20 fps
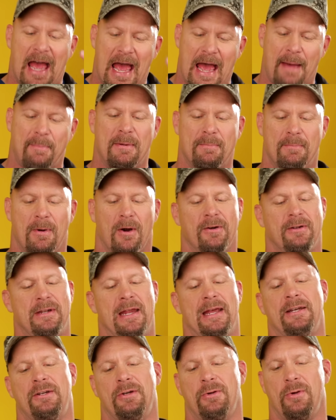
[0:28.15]
Happy
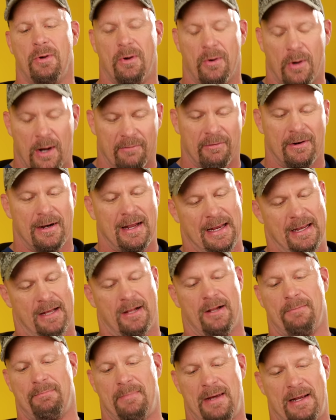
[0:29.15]
birthday to whoever the
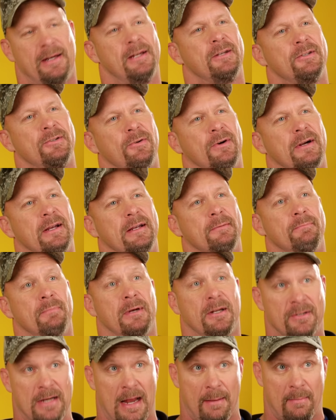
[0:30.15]
hell made this drink.
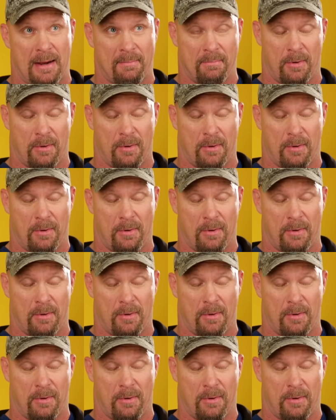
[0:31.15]
But it's not my